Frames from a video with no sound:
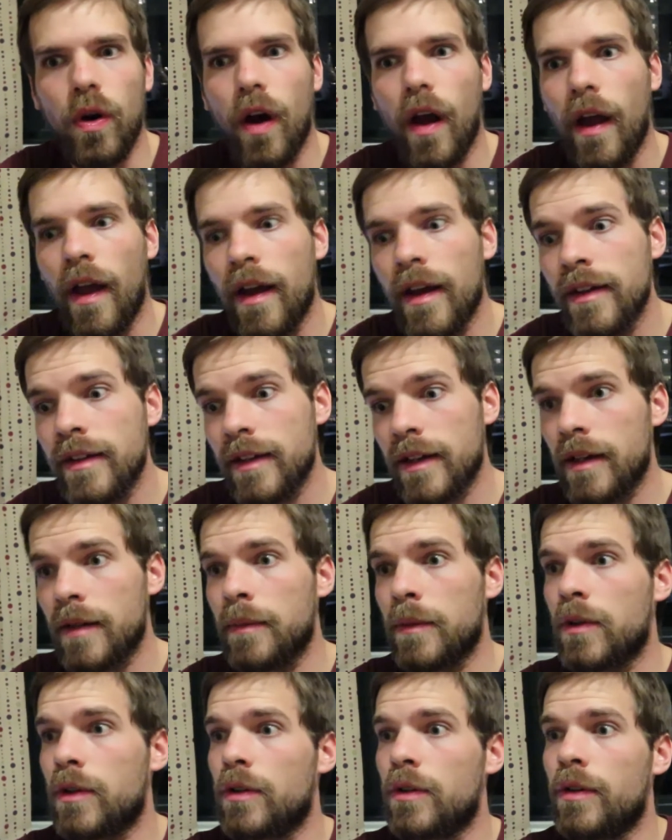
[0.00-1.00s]
And
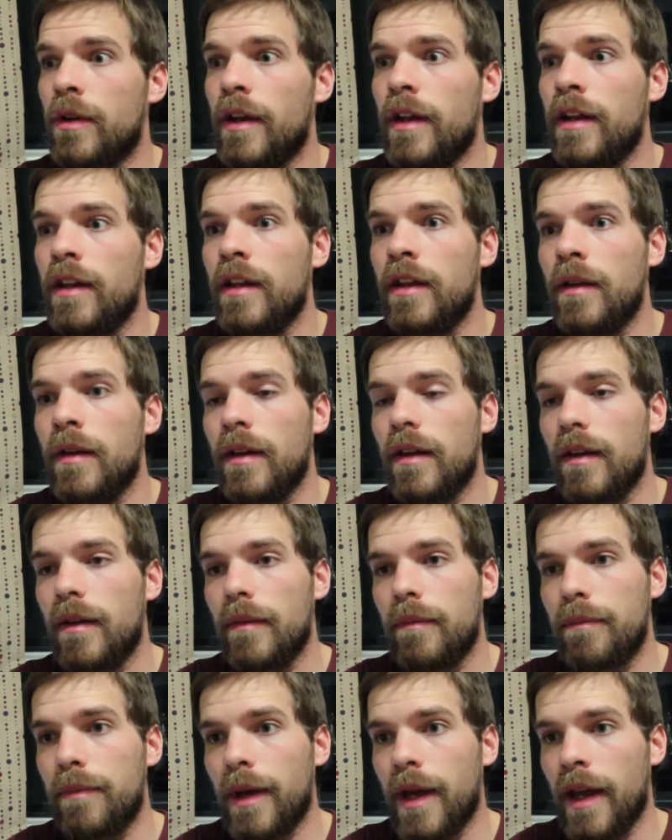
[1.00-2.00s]
I'm already
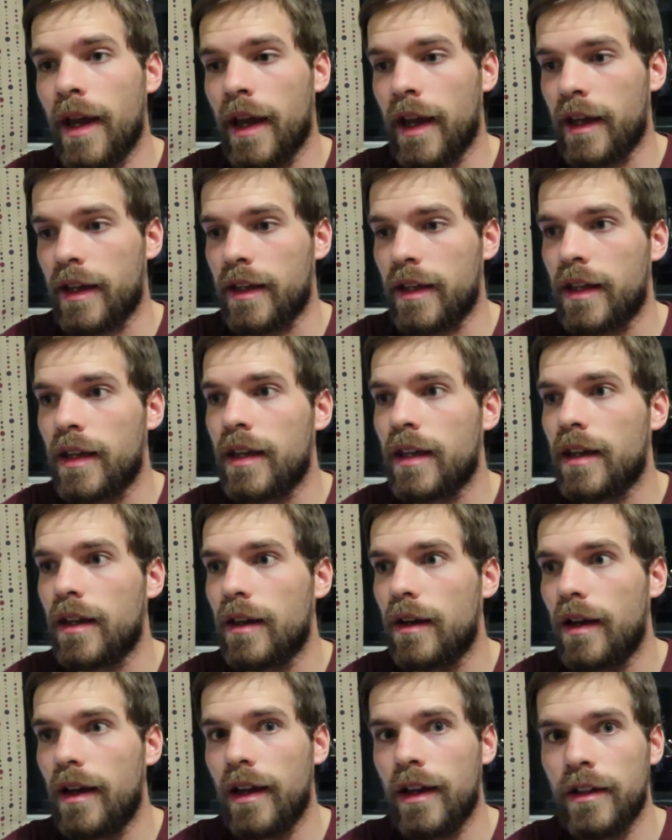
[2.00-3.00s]
back
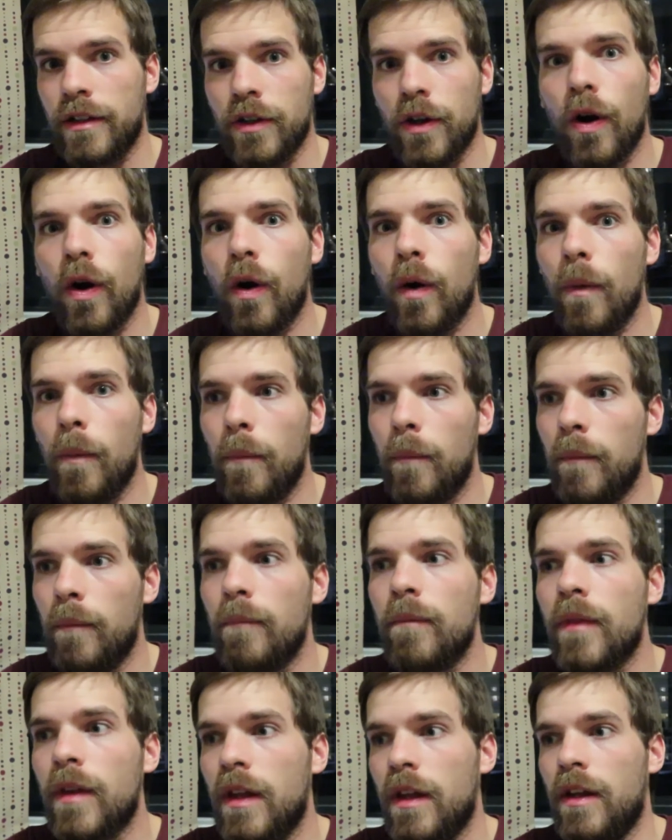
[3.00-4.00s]
at home
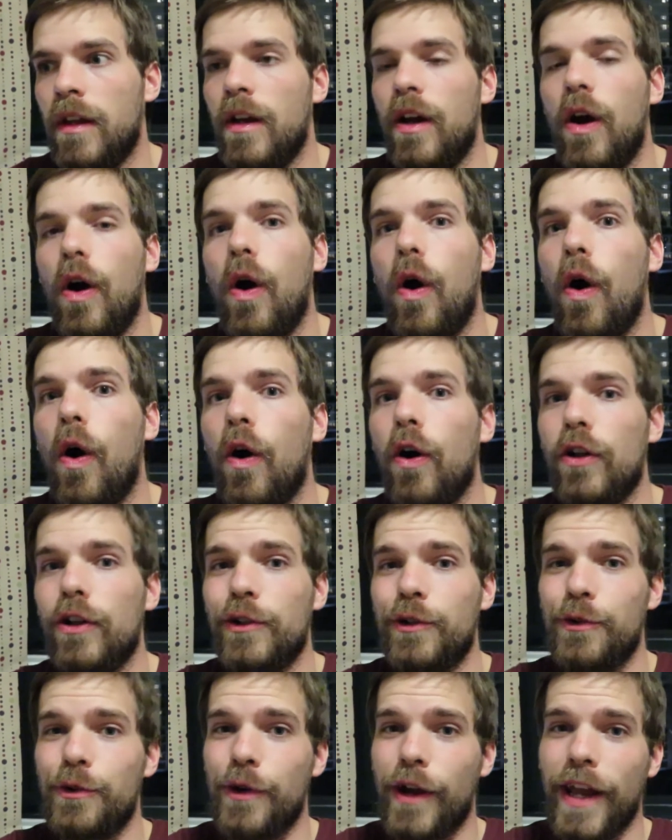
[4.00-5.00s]

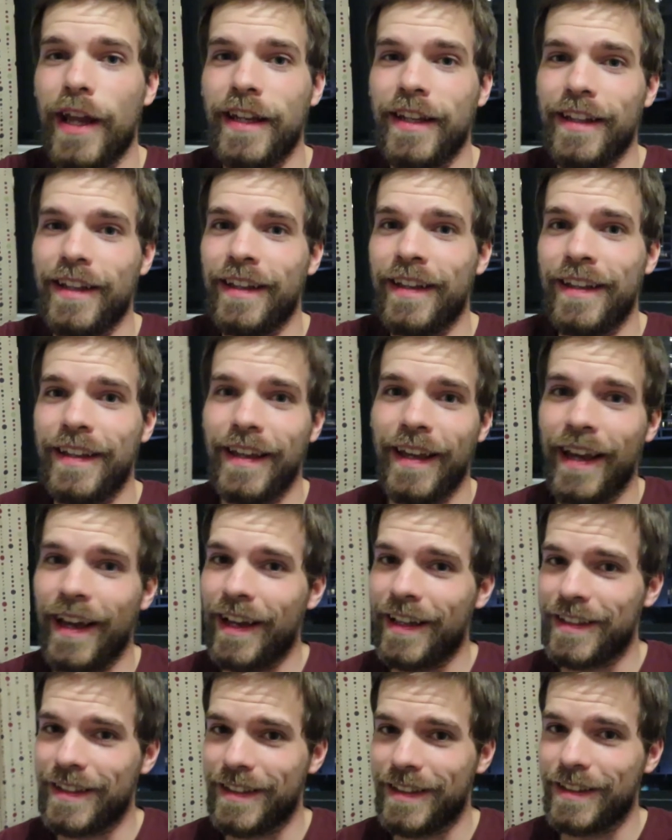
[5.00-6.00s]
already.
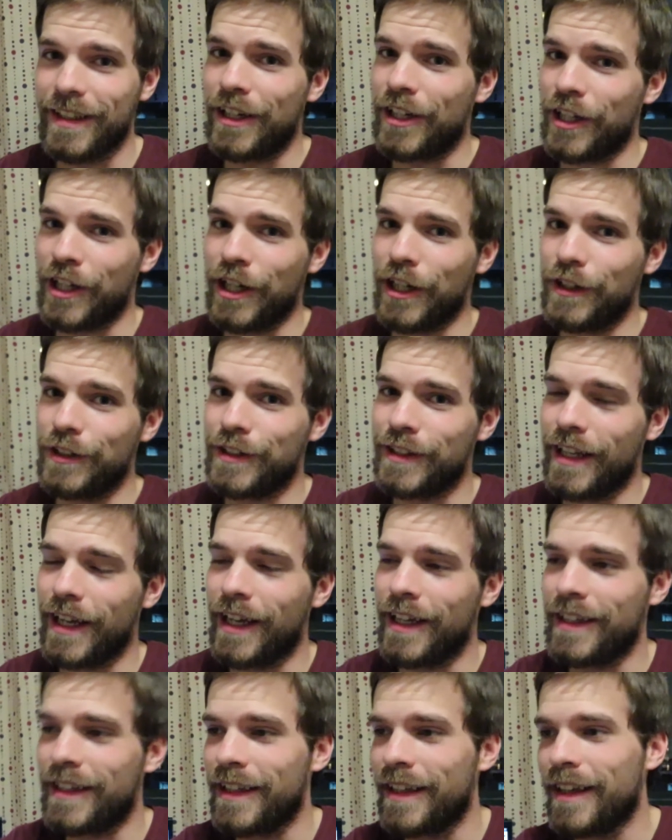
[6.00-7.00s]
Yeah, it's dark
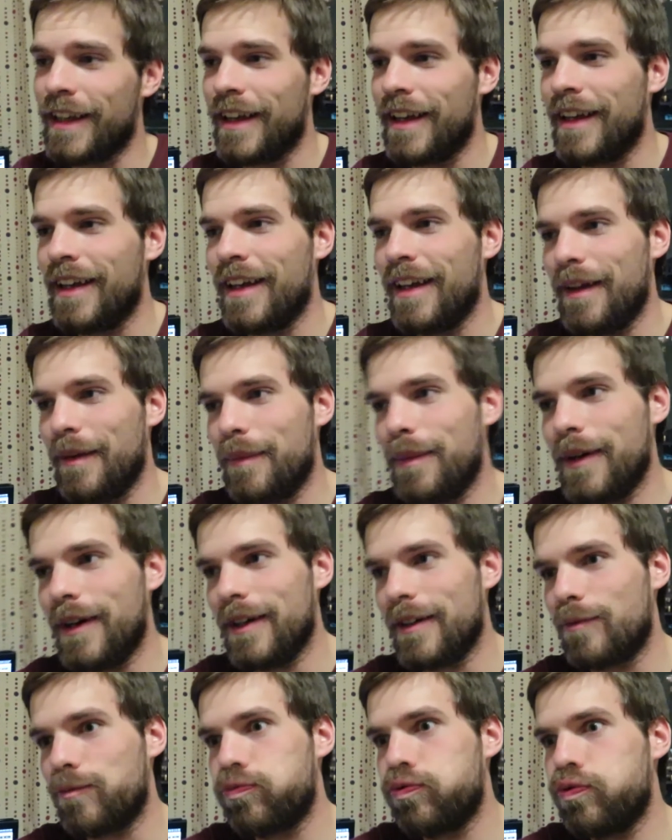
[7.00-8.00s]
outside.
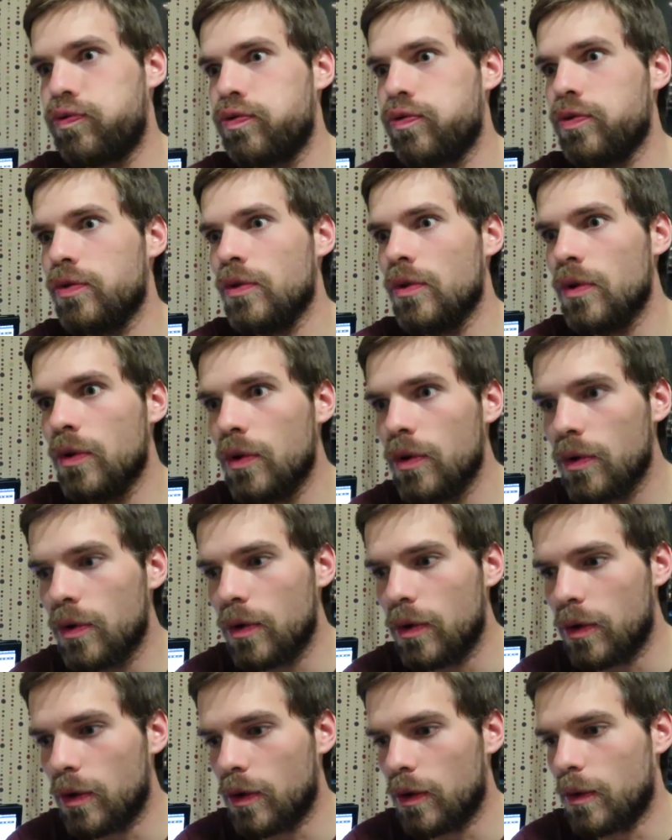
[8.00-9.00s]
But, whew,
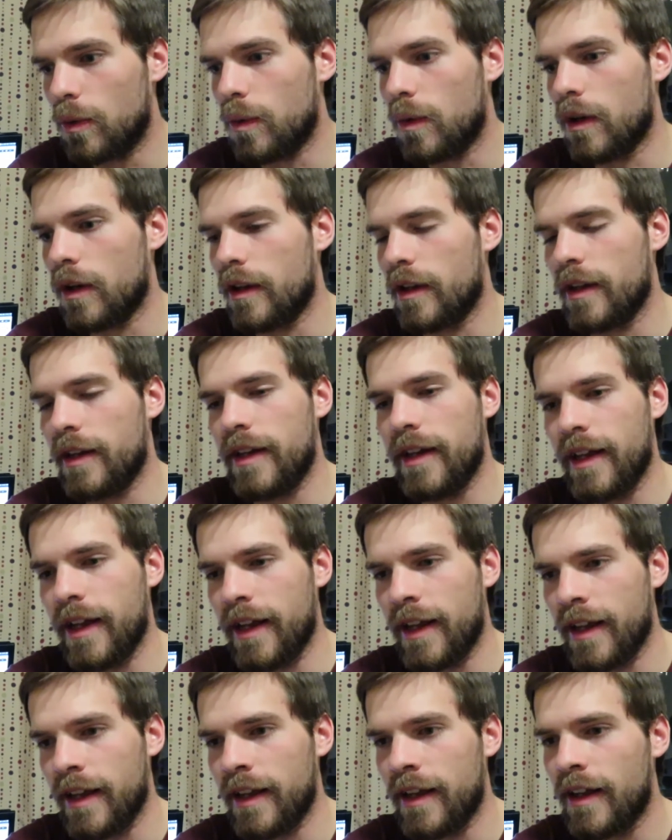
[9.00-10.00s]
what a
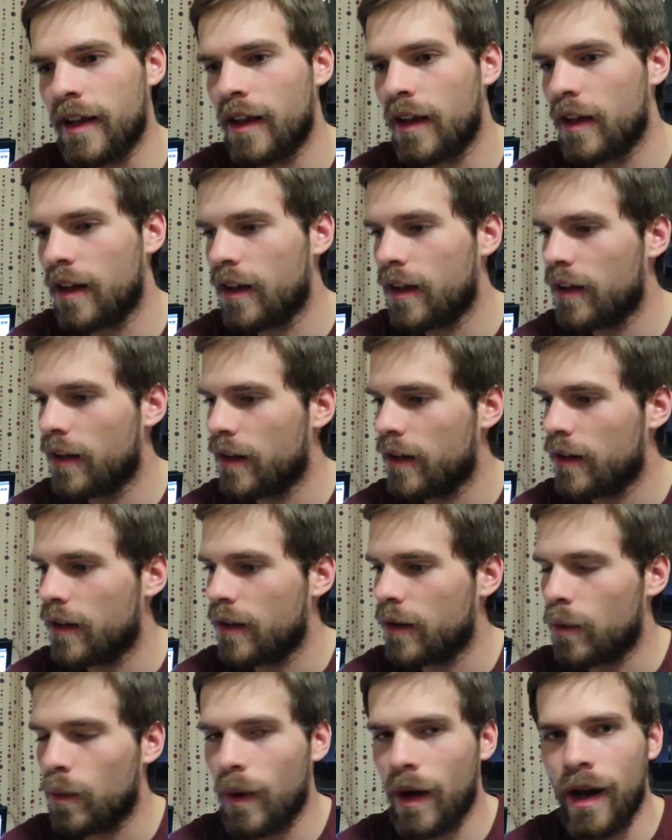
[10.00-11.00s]
day.
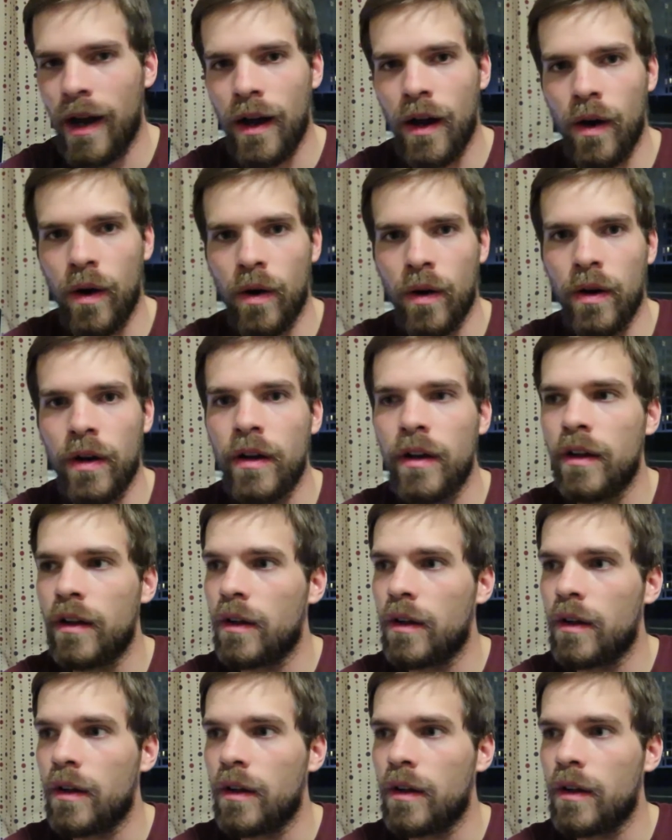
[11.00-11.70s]
Wow.